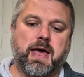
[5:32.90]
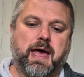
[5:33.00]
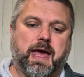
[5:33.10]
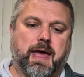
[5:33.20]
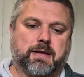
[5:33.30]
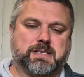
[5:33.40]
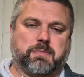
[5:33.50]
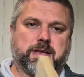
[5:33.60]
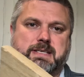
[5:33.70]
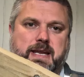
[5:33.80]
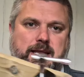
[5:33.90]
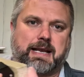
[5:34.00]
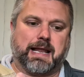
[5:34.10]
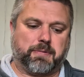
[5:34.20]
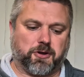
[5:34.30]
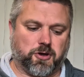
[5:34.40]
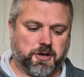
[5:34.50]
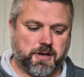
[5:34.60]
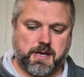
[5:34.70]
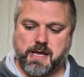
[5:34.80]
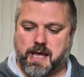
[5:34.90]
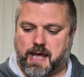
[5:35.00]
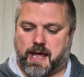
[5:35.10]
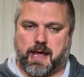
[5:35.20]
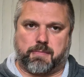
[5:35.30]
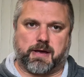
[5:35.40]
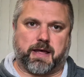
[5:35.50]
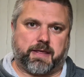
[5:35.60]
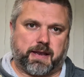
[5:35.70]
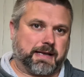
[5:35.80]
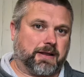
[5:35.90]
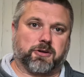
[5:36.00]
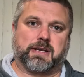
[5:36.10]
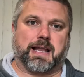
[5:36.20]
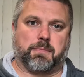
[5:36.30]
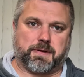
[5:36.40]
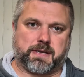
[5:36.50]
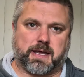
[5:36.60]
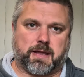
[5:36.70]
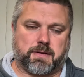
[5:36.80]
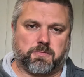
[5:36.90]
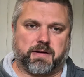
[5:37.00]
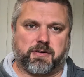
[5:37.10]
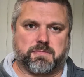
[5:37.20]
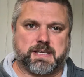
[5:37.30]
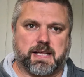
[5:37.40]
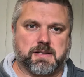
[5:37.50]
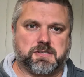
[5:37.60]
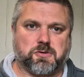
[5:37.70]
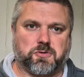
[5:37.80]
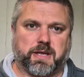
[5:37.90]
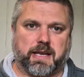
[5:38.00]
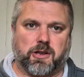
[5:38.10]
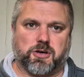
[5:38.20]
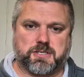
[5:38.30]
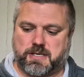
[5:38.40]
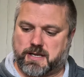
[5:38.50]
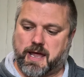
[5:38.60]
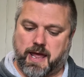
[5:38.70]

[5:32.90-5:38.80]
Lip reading: So that means then I can clamp it on and then unclamp it whenever I'm sailing, so I don't get lost.